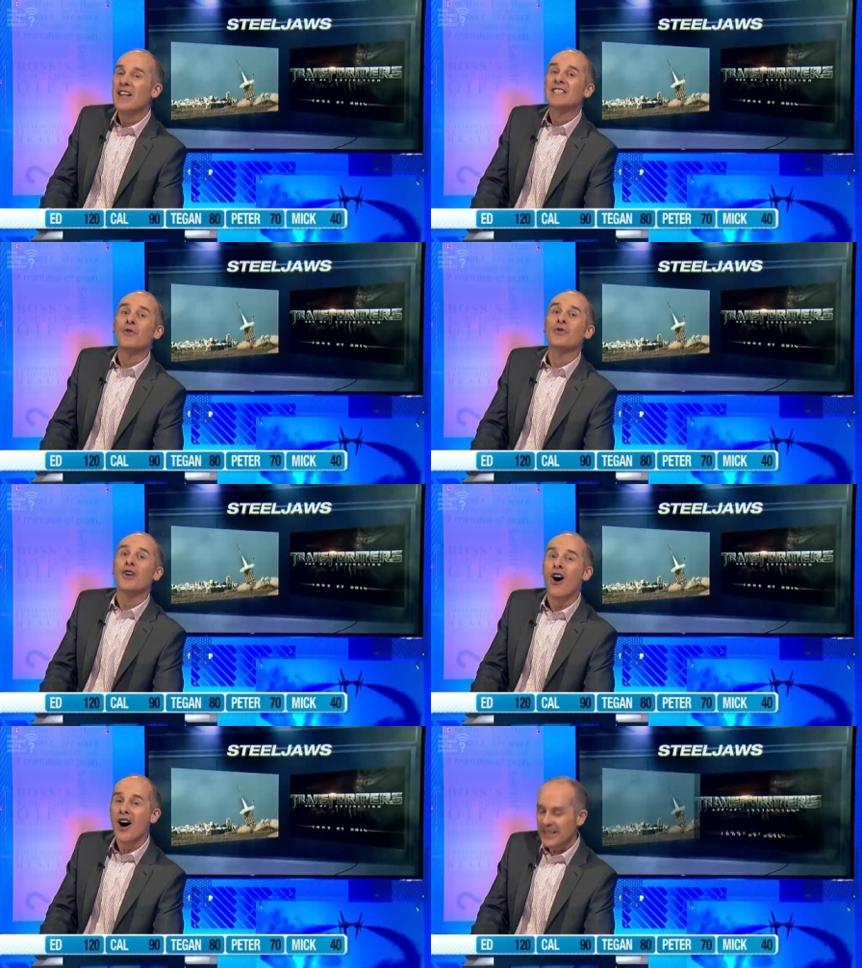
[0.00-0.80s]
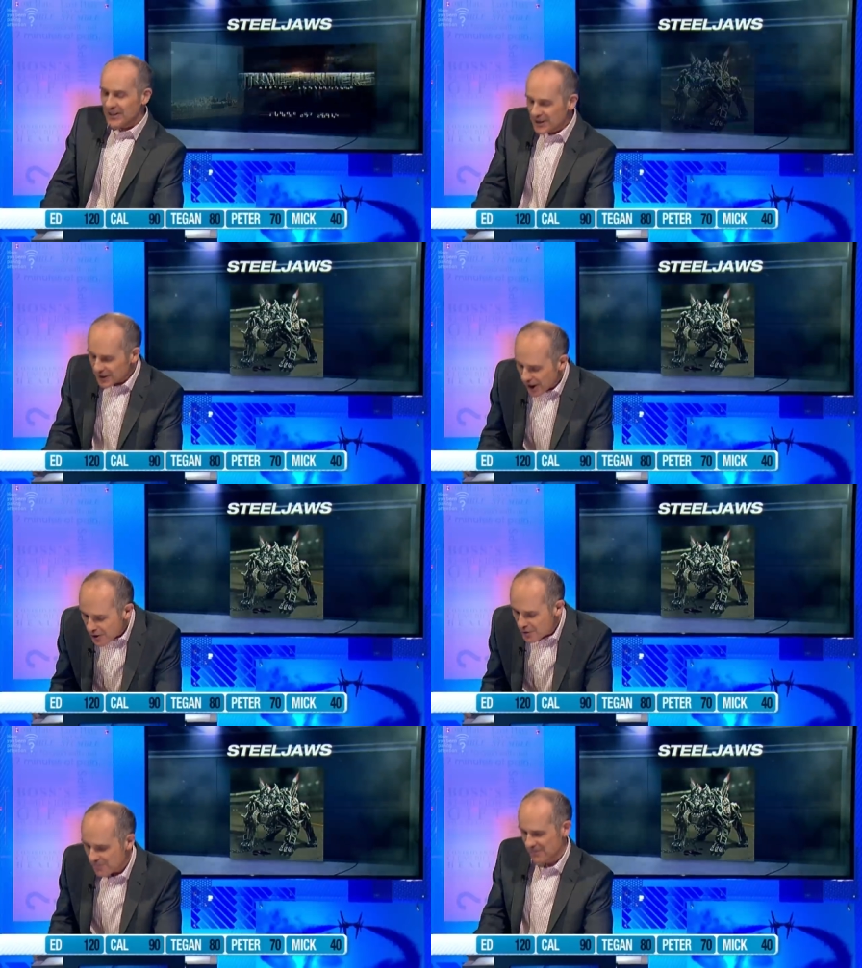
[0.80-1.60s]
that's called Iron
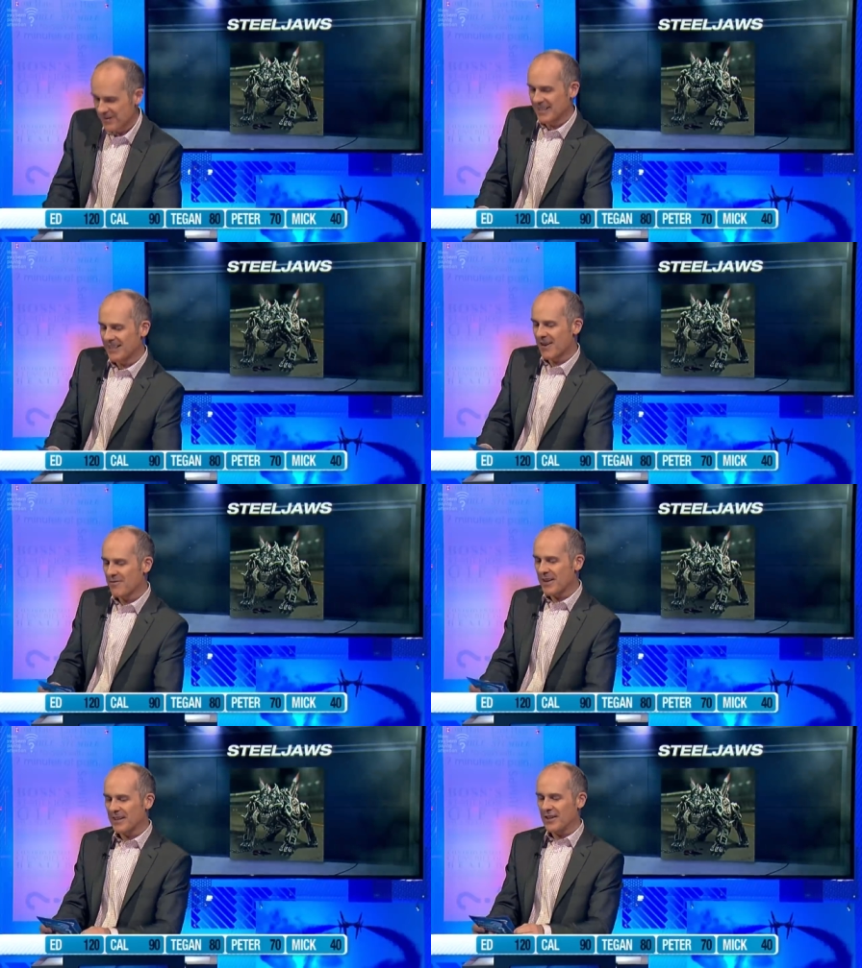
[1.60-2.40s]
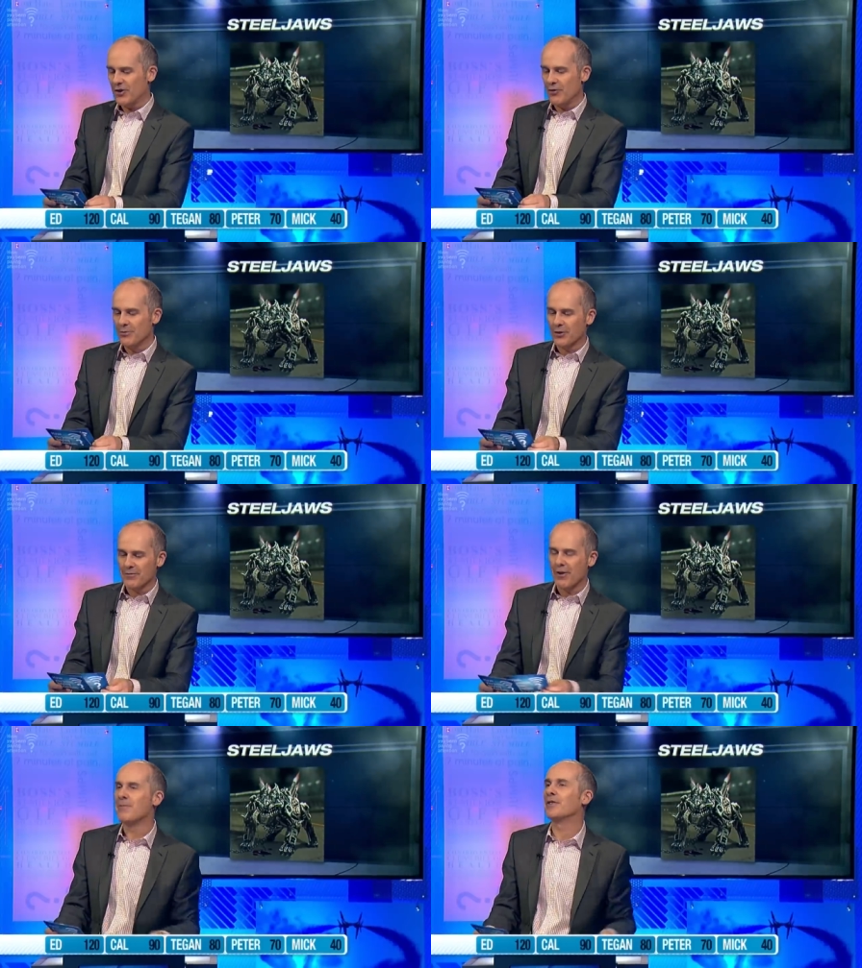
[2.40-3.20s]
Dome. These are, in fact, the humanoid
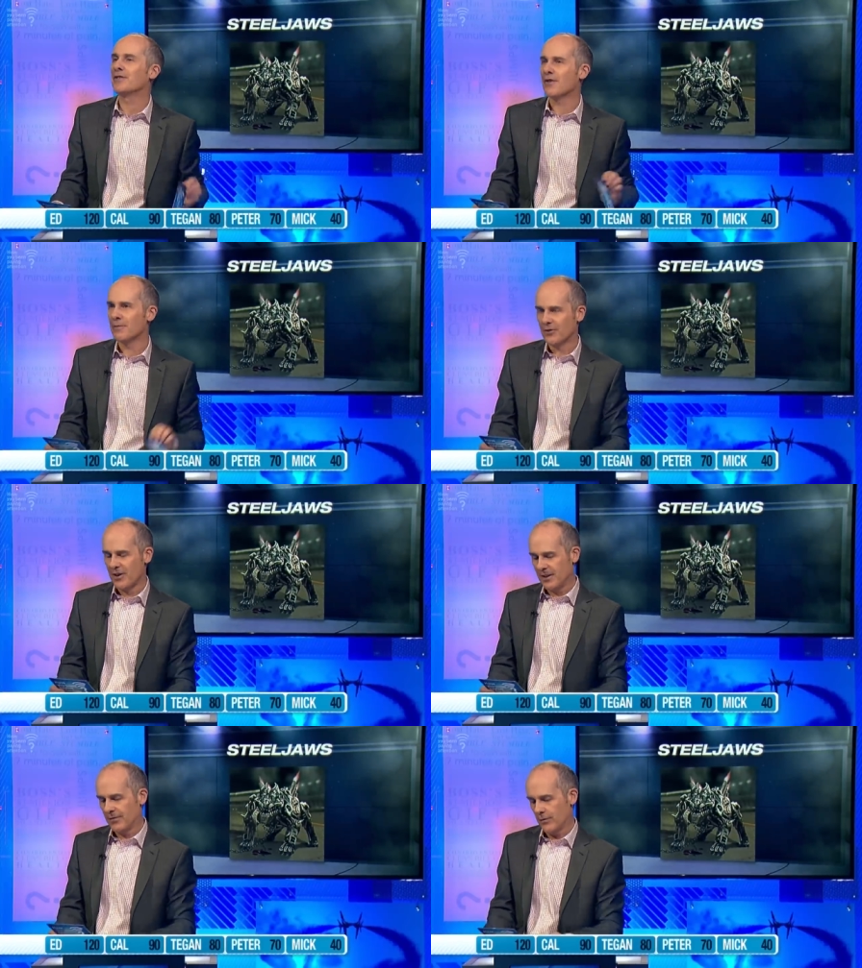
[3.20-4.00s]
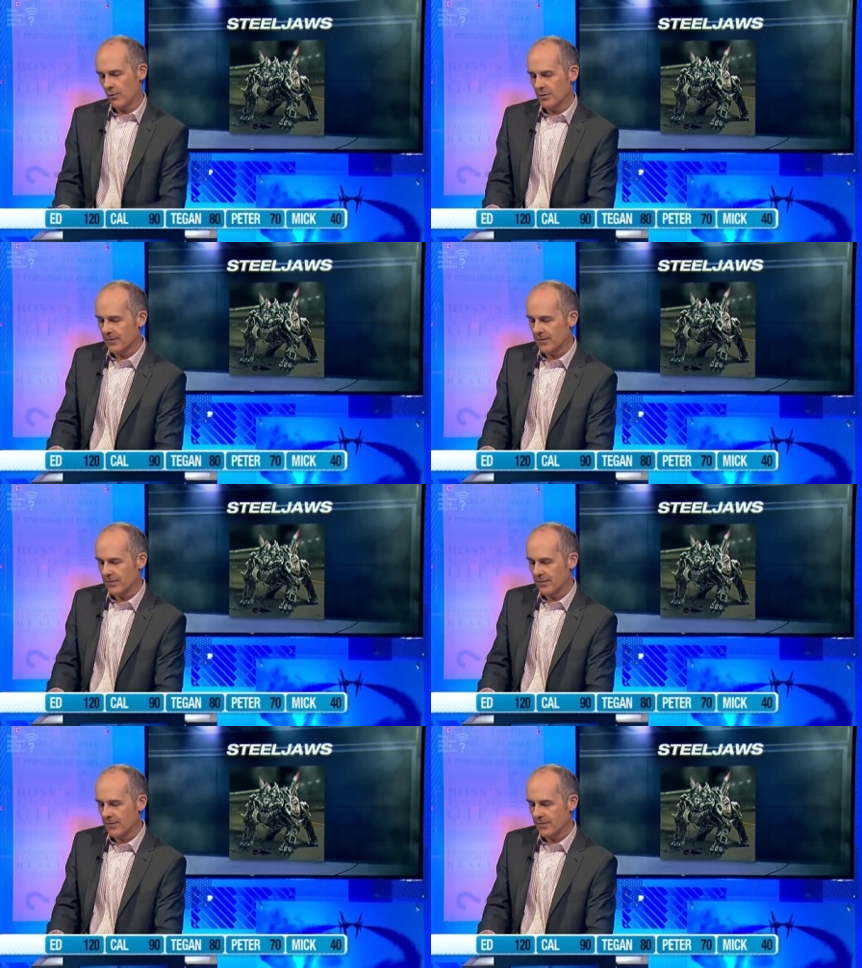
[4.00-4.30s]
robots from Transformers